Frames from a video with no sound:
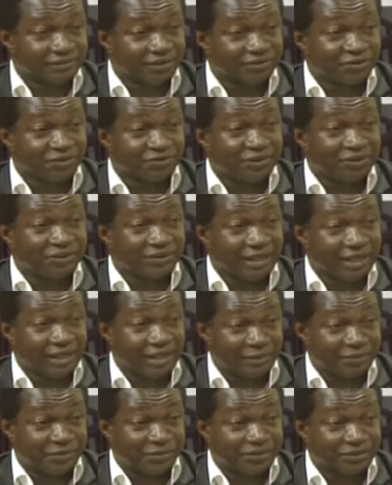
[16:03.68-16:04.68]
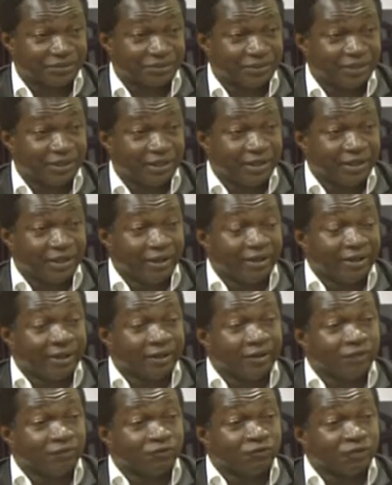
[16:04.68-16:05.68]
of the Federal Capital
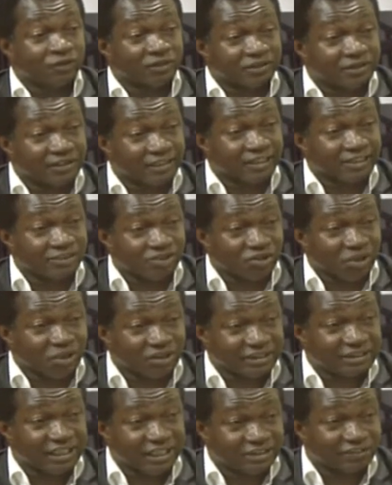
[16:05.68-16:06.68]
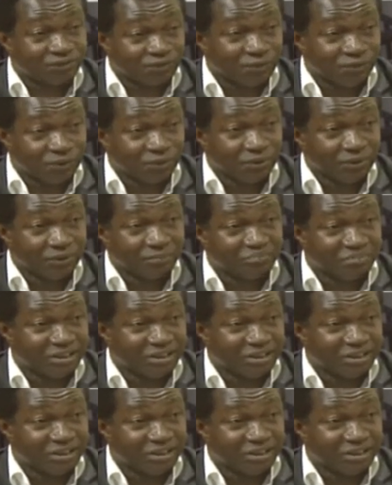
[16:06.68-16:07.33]
for 3 successive